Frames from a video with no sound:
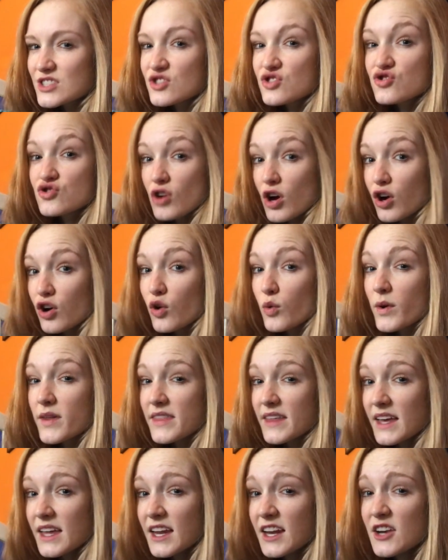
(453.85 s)
struggle
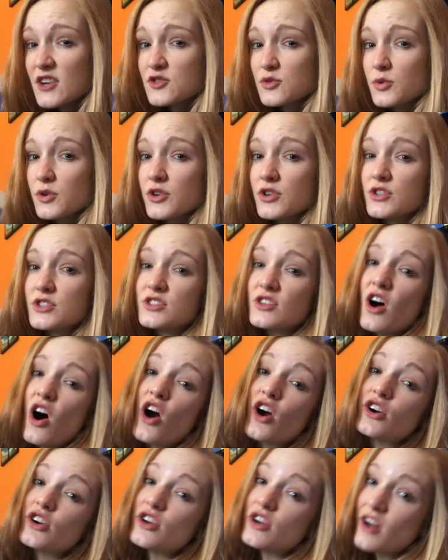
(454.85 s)
with eating disorders
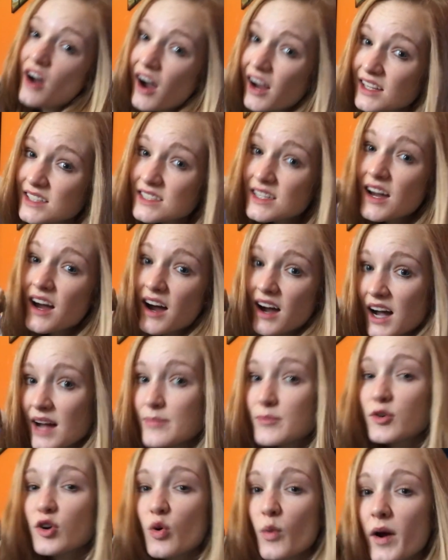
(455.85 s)
are not
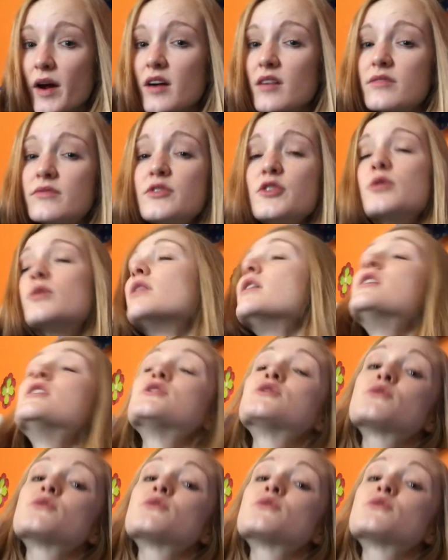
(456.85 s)
hyper aware of food.